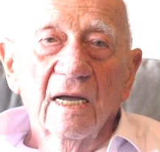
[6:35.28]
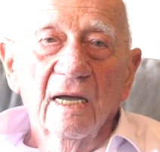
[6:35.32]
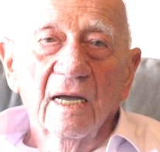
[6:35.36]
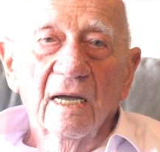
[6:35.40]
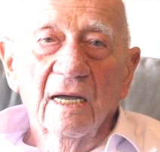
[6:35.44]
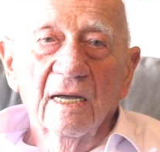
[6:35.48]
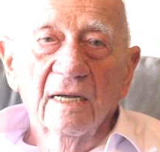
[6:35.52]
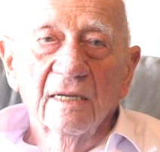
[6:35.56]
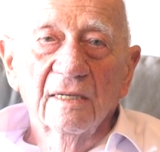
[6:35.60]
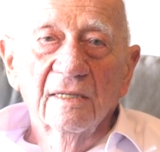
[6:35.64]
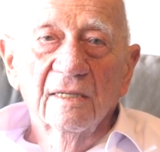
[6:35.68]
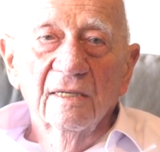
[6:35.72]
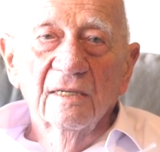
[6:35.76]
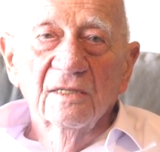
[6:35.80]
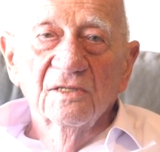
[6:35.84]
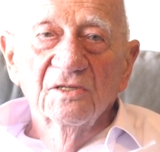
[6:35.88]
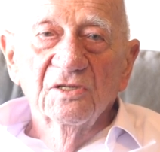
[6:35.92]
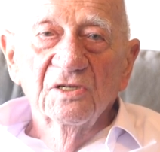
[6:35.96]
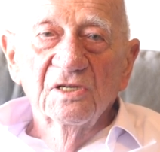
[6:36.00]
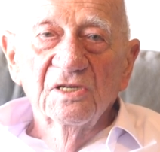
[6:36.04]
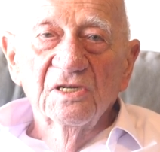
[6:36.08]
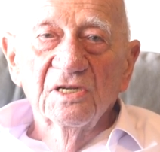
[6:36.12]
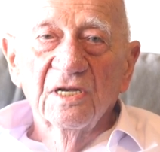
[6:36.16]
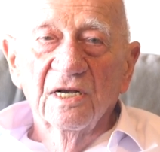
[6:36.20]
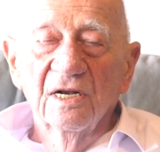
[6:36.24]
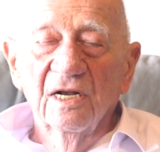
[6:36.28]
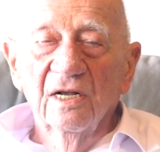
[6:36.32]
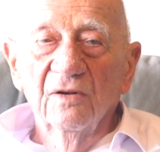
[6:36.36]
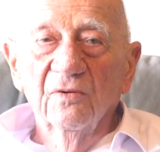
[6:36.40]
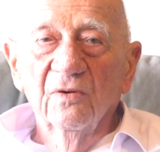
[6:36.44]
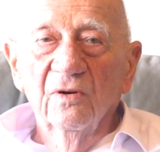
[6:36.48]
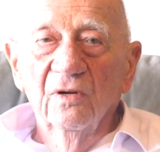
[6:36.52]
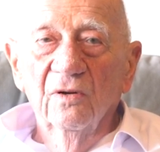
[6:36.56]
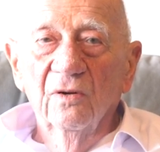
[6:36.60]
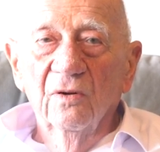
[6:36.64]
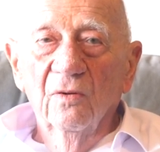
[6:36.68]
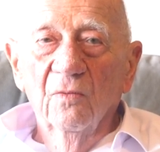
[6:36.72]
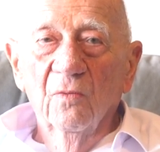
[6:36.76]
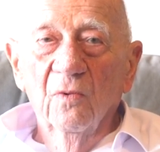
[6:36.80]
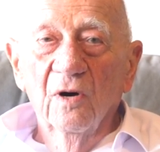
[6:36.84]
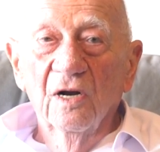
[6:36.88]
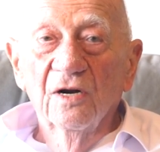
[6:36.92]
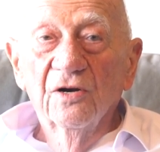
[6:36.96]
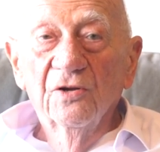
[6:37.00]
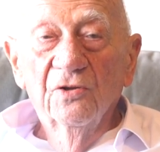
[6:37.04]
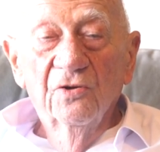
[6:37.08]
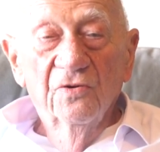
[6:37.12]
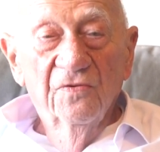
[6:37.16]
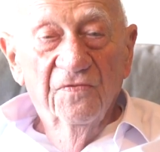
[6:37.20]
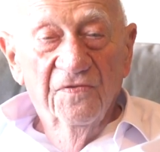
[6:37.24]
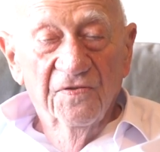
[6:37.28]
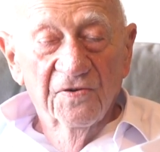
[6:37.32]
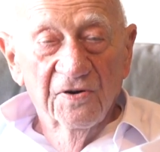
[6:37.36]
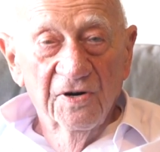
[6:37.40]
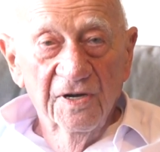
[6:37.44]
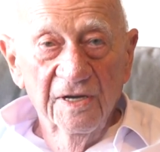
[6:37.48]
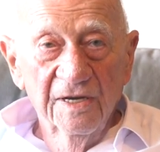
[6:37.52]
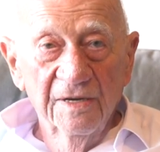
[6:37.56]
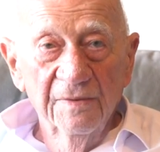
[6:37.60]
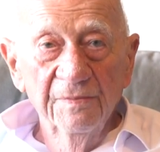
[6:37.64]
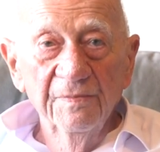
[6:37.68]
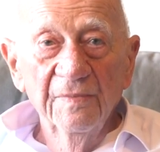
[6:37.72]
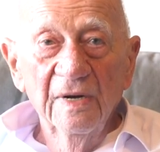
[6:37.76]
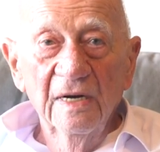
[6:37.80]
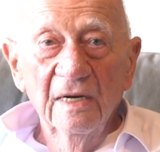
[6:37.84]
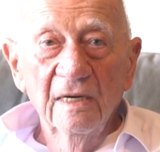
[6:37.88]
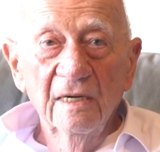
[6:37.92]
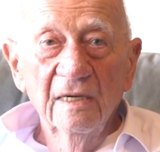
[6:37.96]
And she said, and what are you for him?